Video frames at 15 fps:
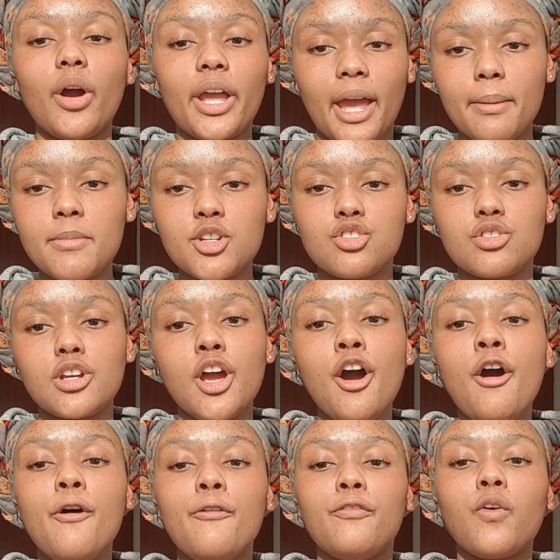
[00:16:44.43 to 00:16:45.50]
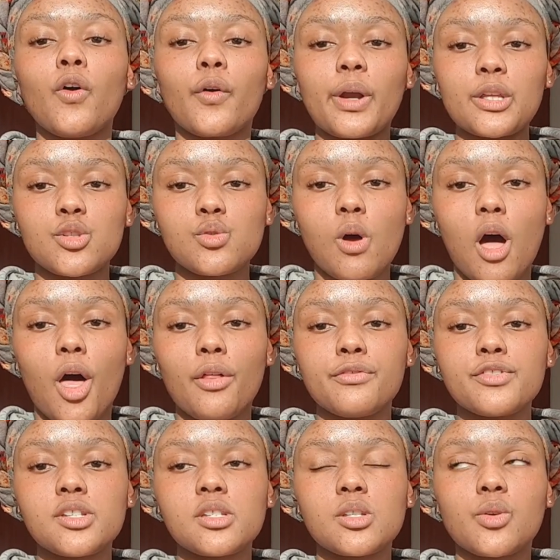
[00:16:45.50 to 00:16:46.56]
chemistry for grade
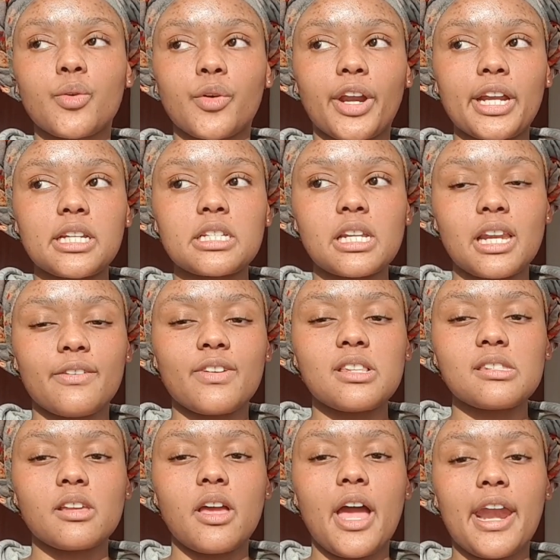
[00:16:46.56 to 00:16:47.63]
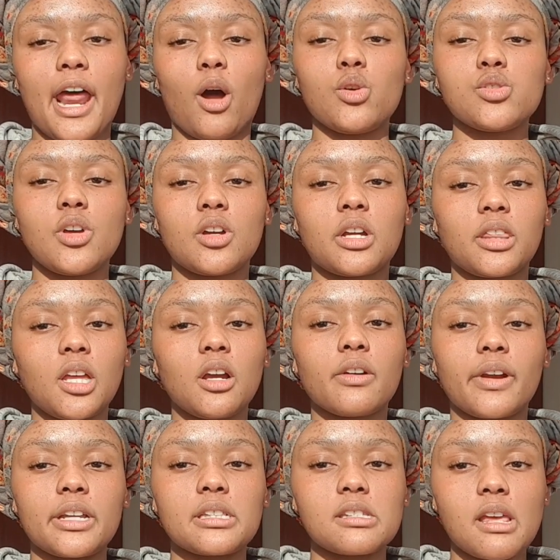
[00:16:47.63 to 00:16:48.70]
12s, grade 11s, and I also think
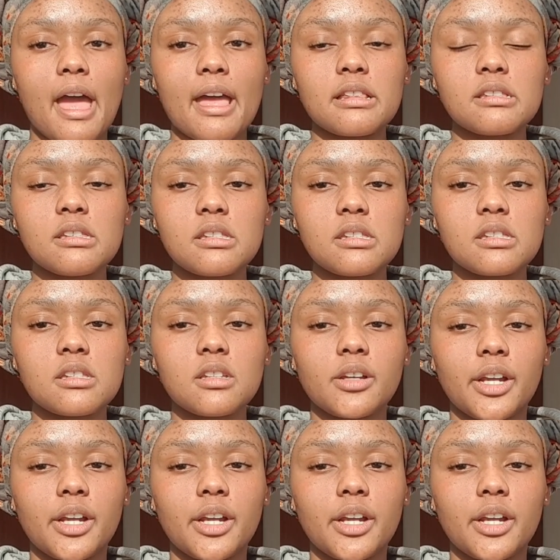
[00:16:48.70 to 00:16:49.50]
grade 10s